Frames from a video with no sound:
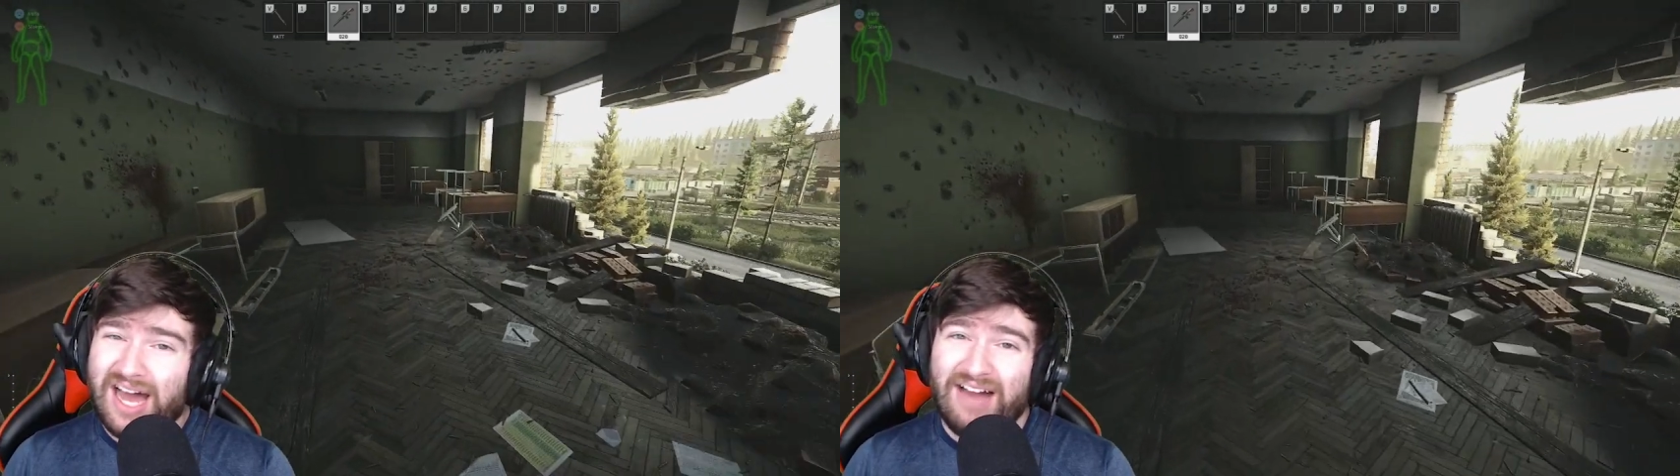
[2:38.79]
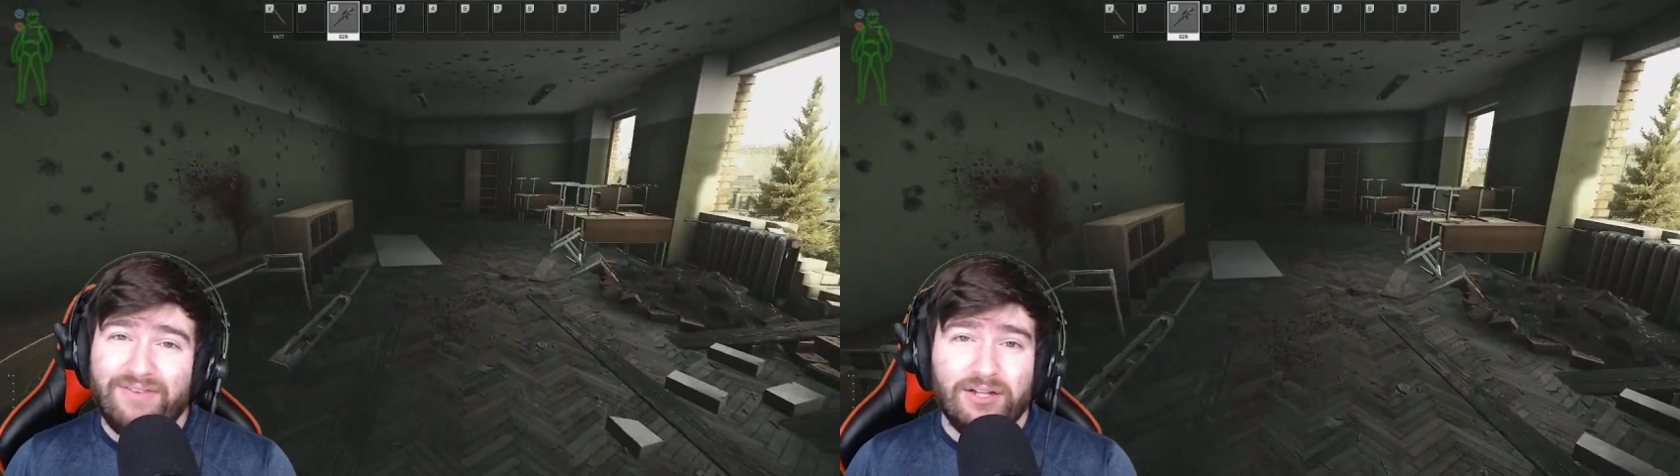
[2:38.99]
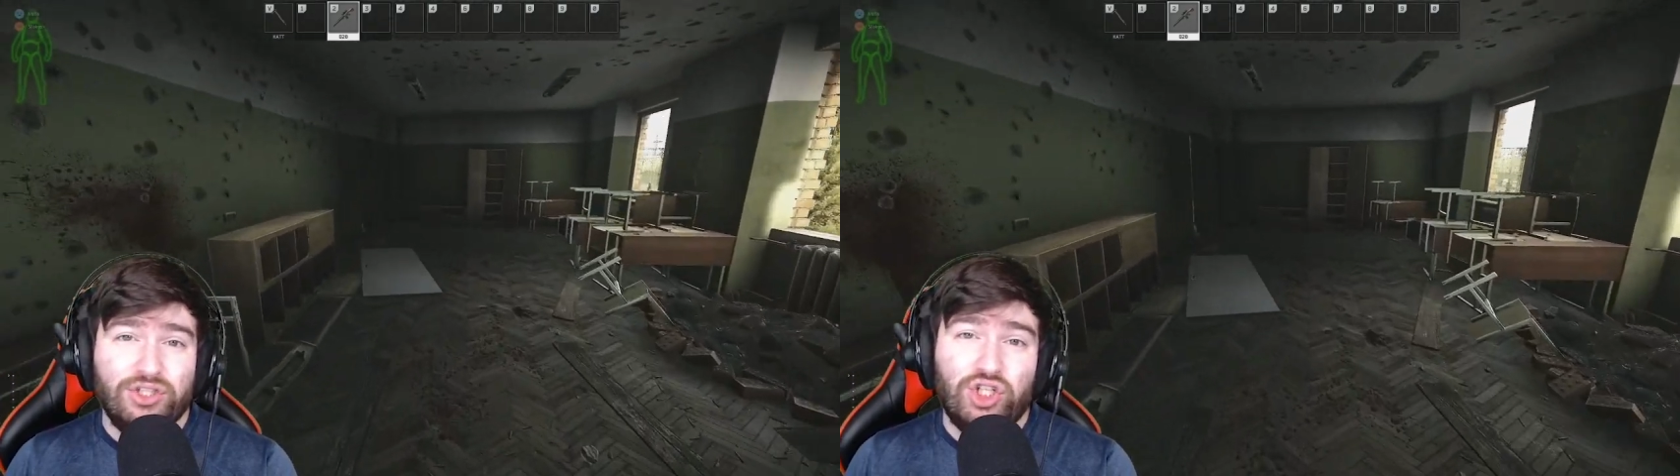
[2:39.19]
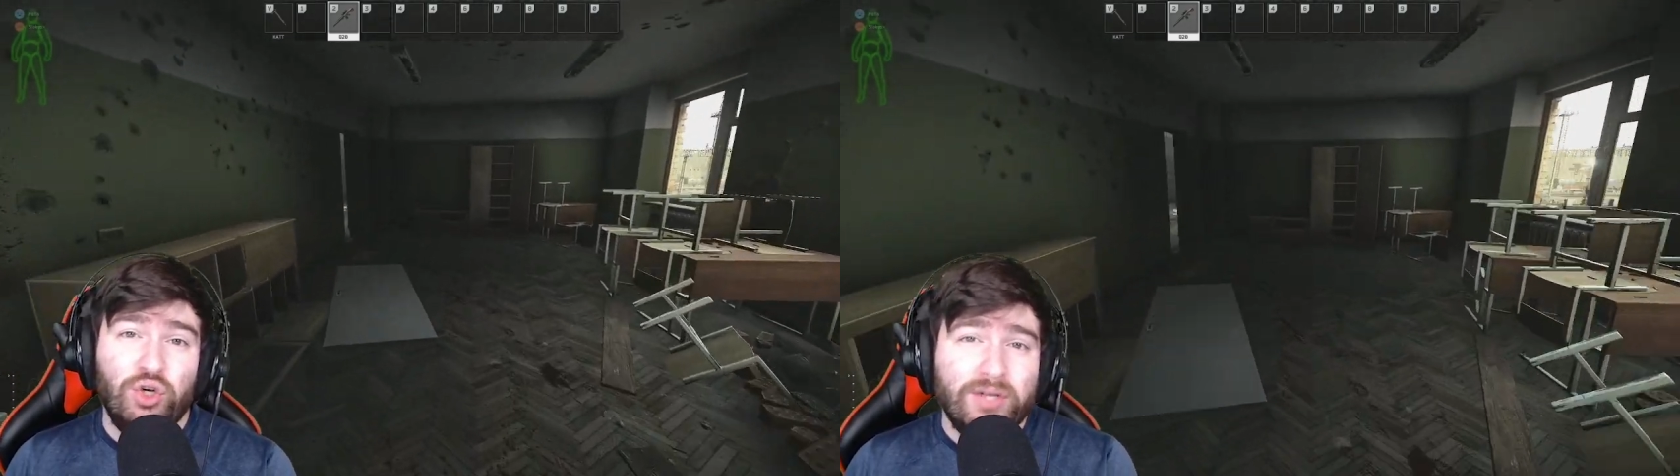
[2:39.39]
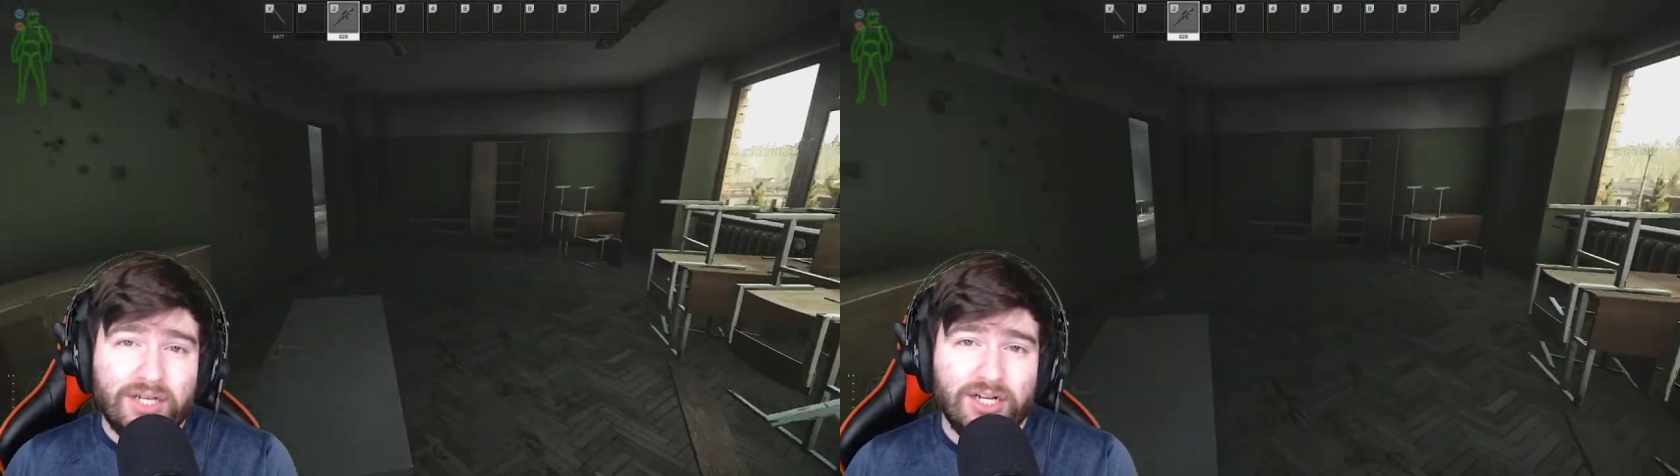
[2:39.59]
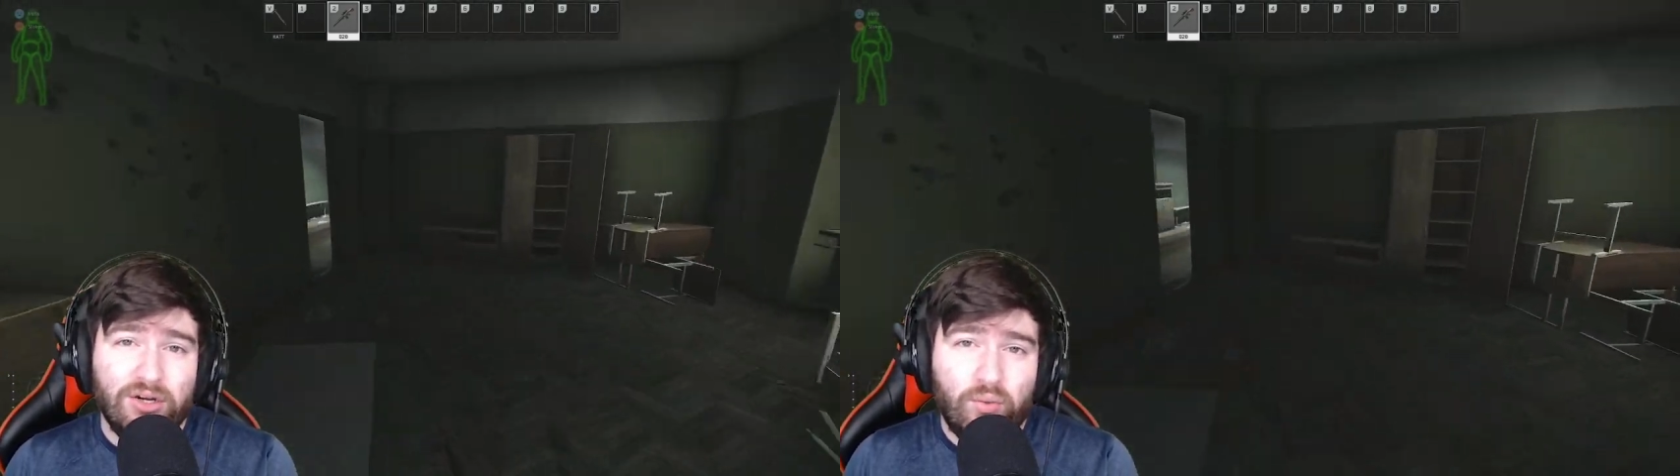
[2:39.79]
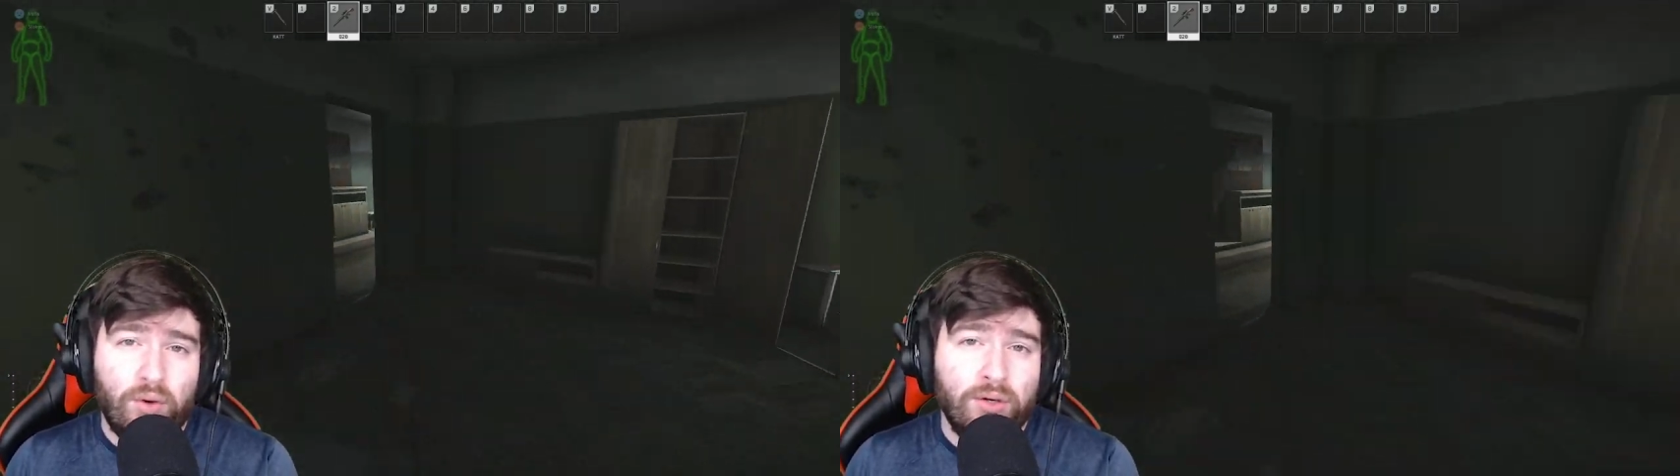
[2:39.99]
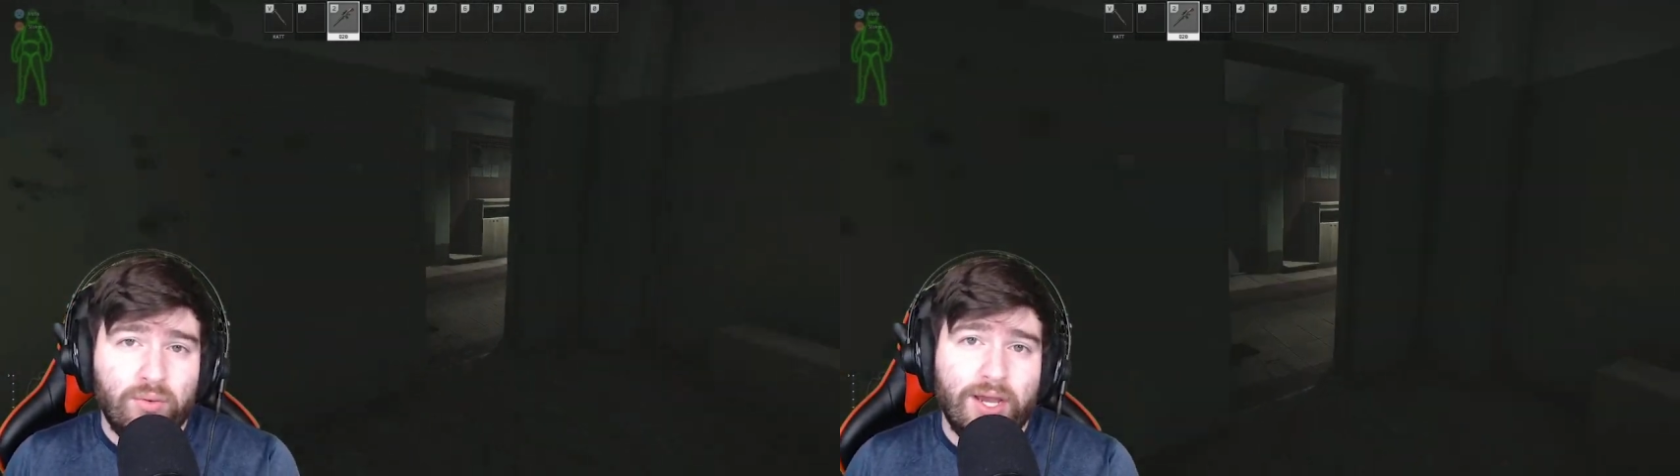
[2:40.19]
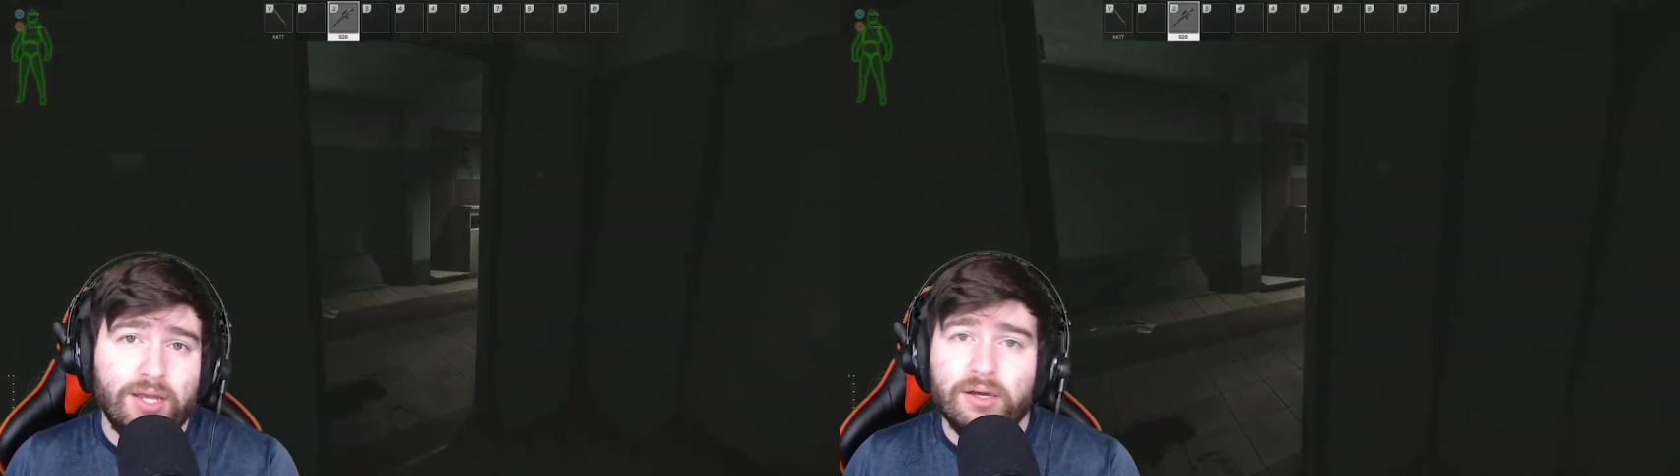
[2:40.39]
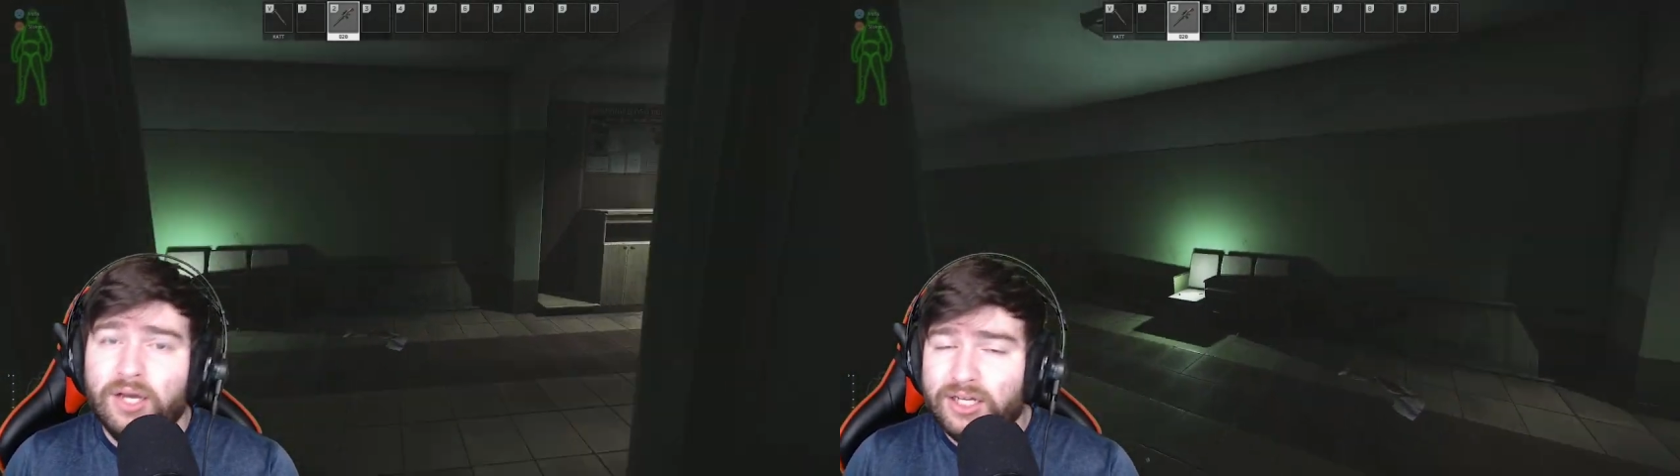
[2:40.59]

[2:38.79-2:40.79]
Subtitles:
I found 2 in here in one raid.